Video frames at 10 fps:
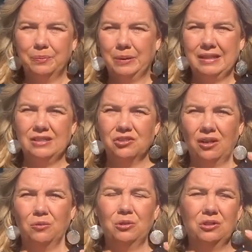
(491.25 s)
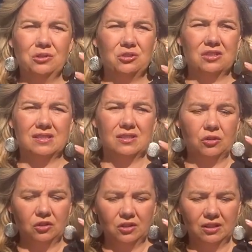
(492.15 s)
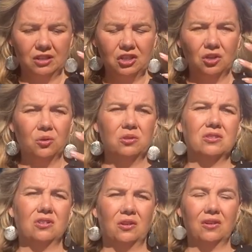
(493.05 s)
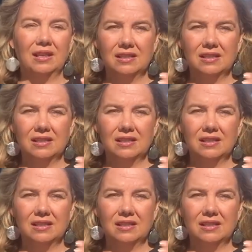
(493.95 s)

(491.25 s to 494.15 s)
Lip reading: but in general, you just, the yolks are like